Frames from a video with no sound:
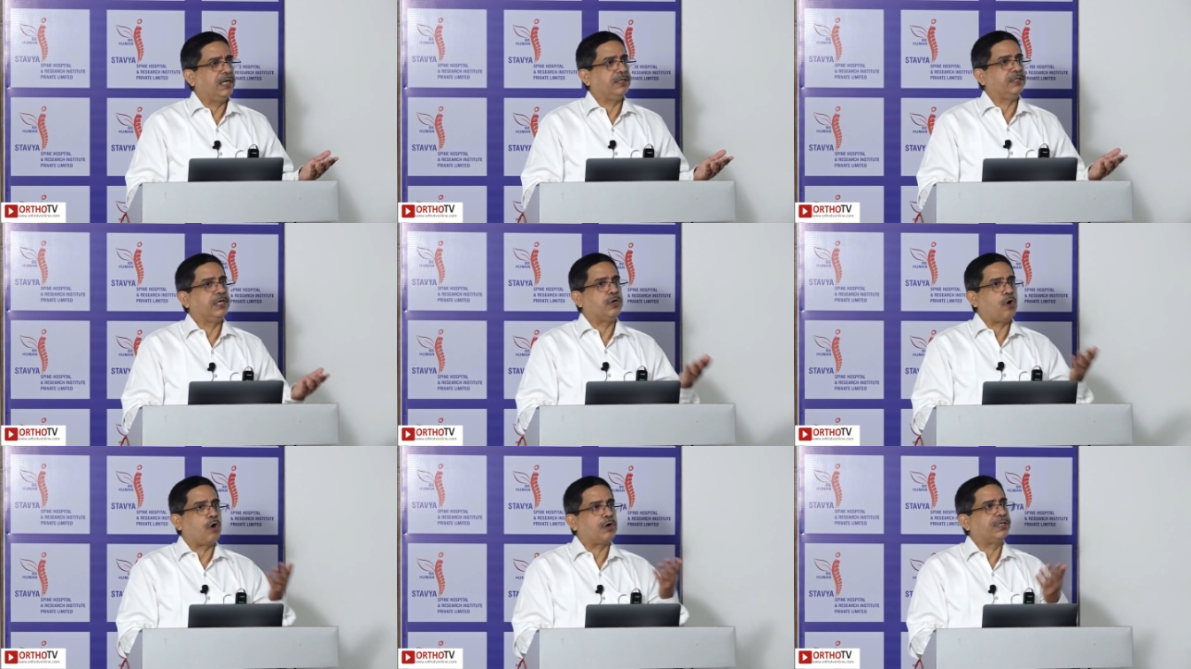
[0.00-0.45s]

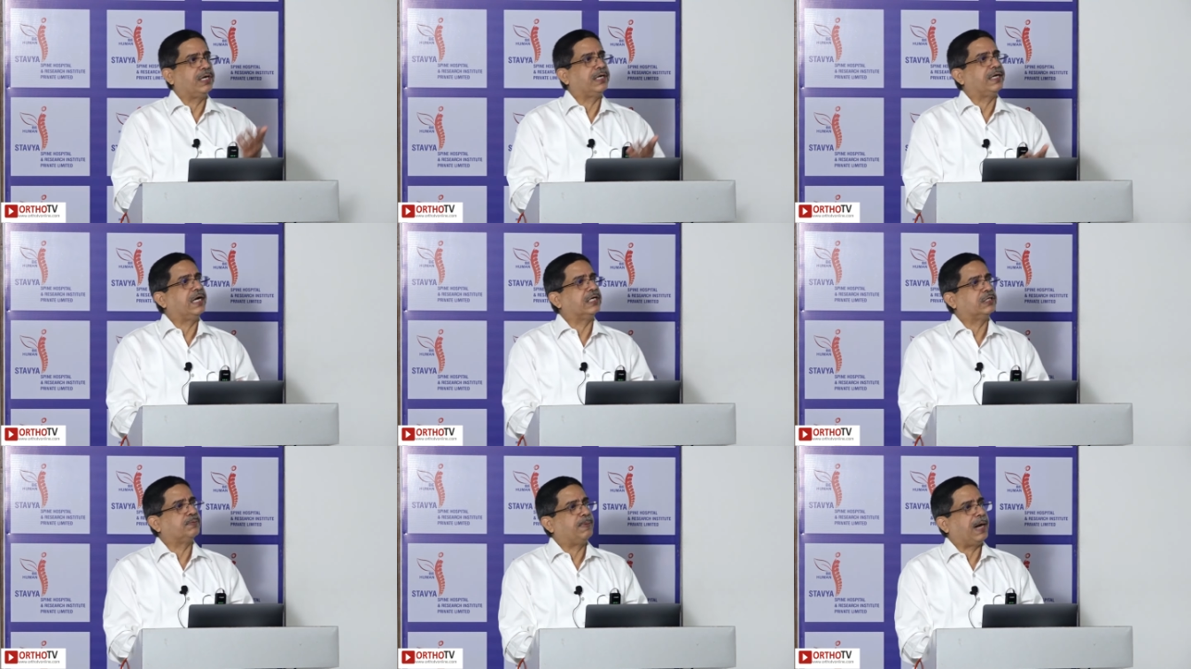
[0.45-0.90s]
and the doctor
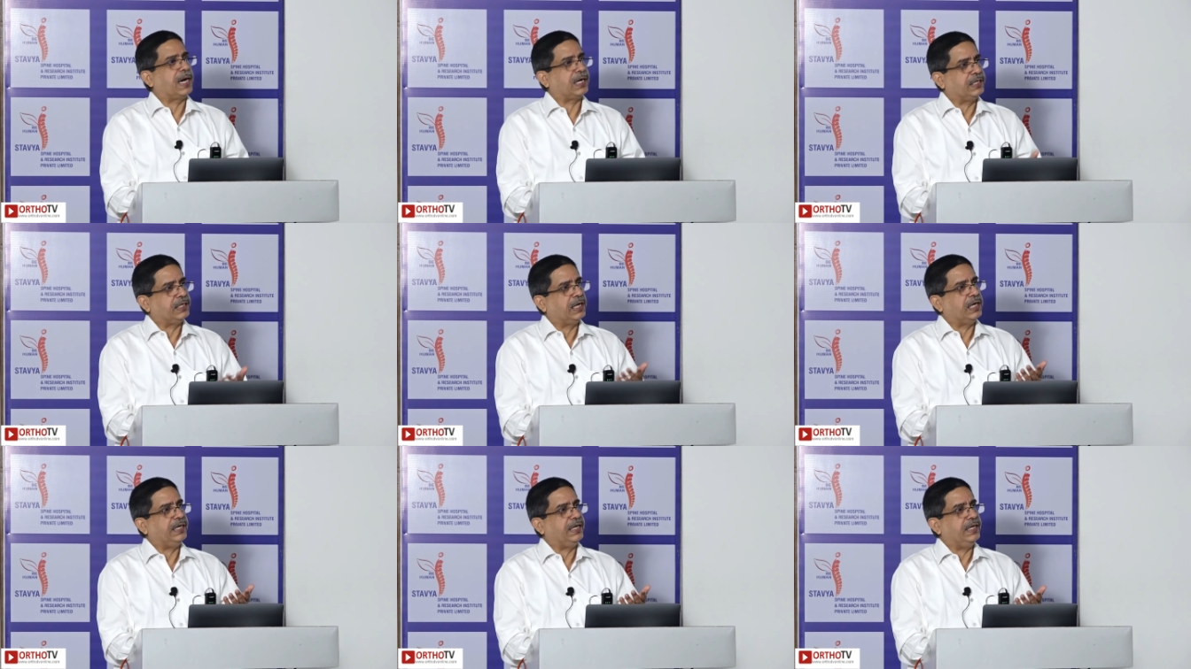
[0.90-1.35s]
gets
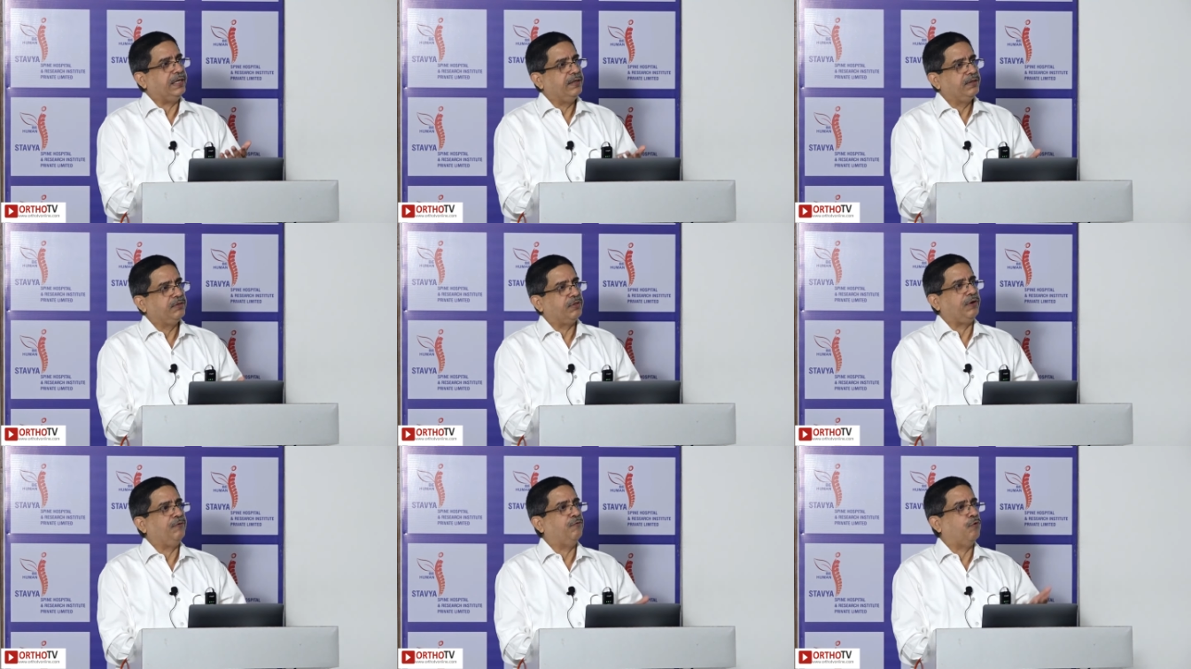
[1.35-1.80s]
practically
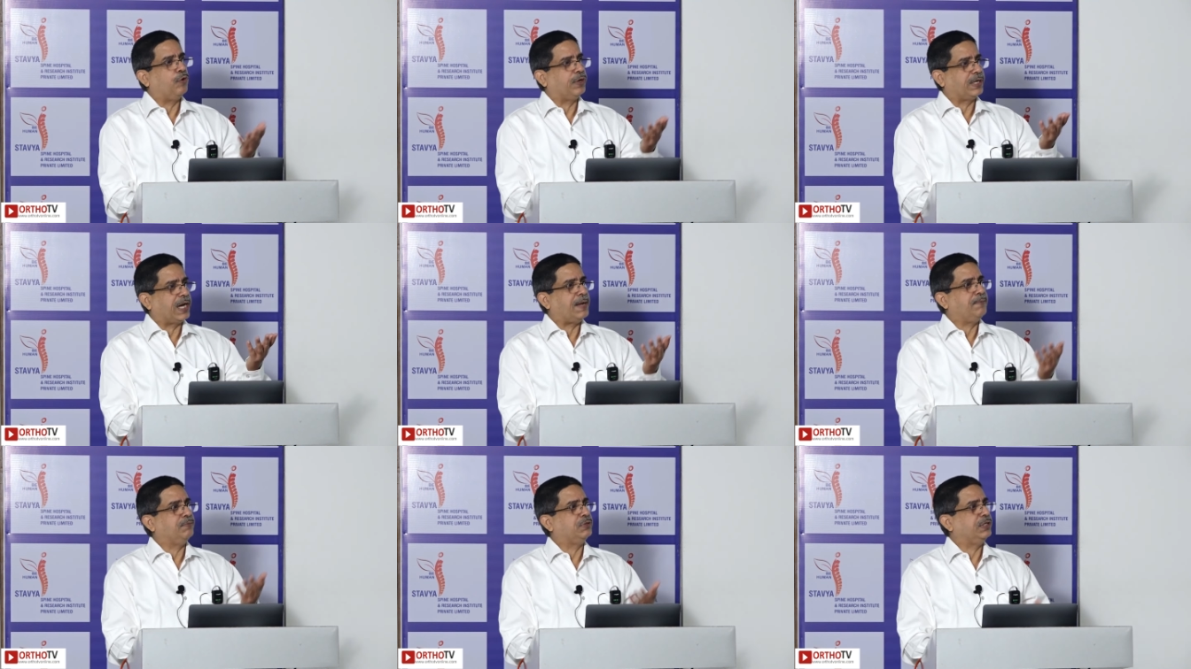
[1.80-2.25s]

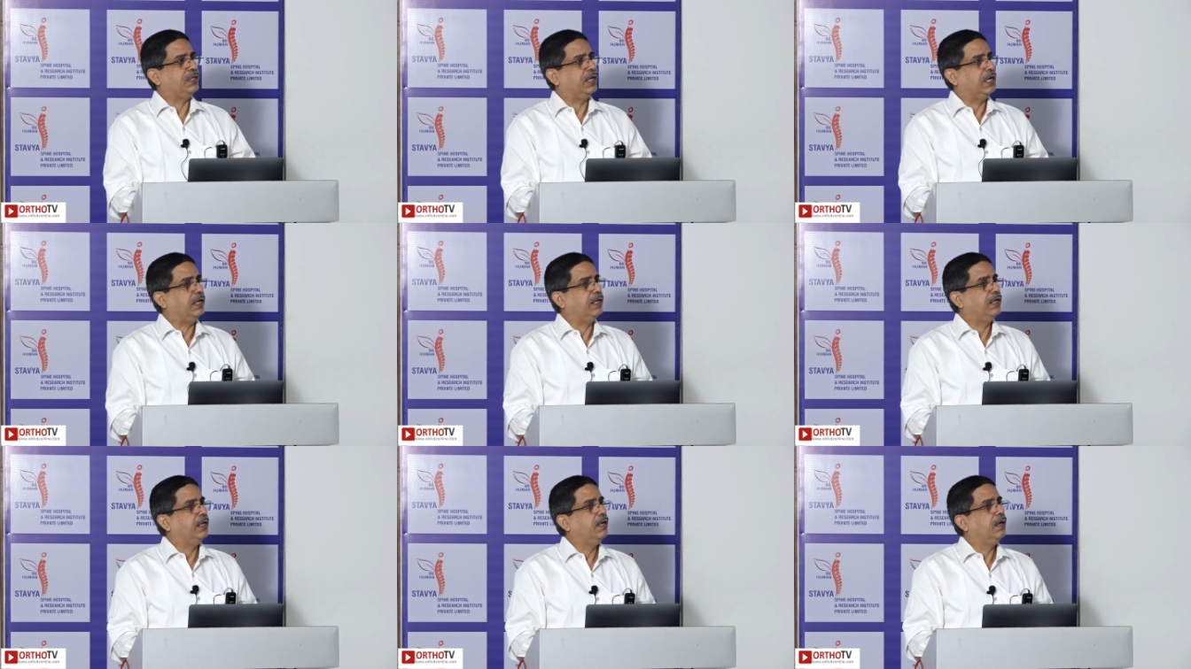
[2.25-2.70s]
3-4 times in
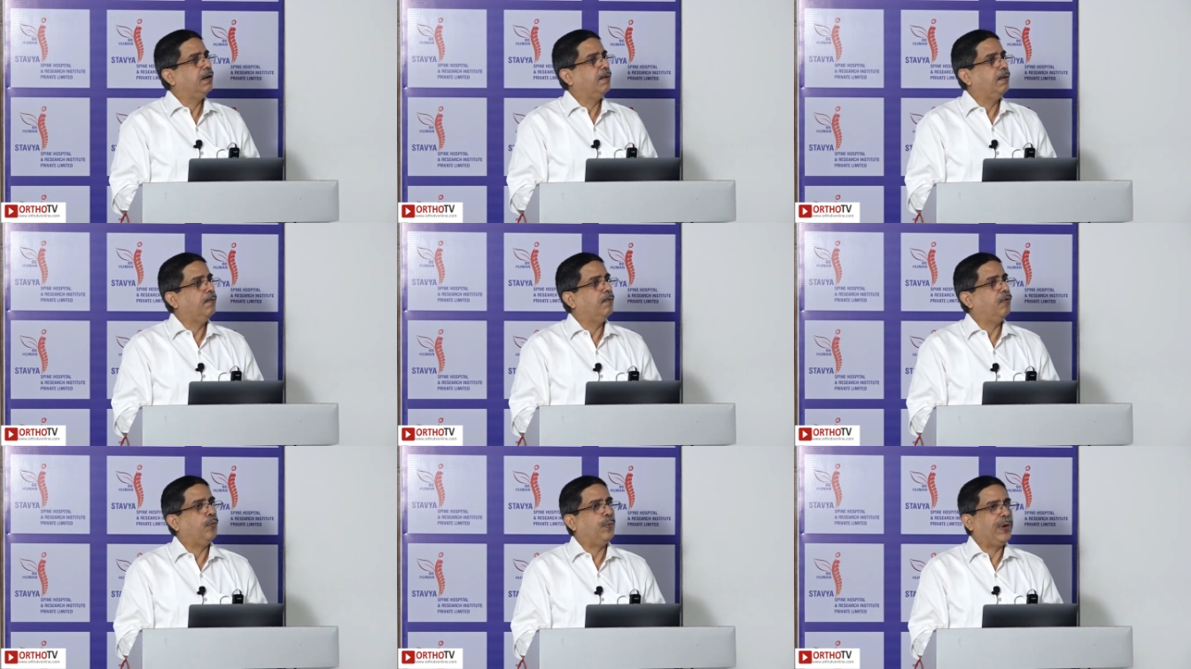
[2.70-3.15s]
a
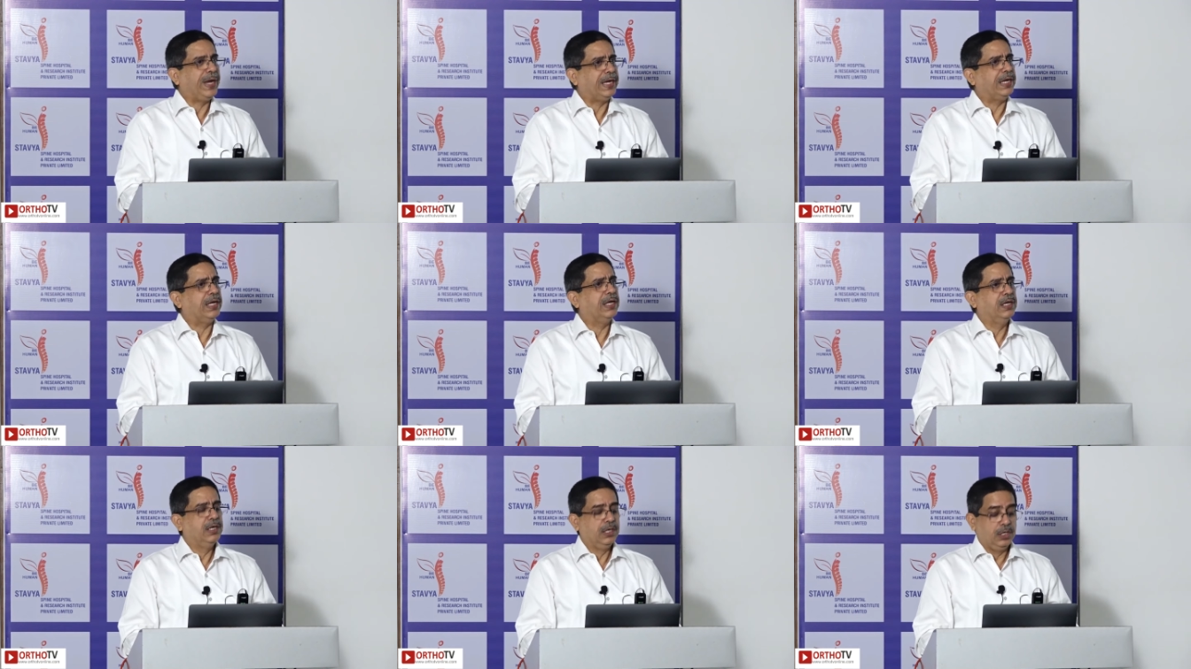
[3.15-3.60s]
week.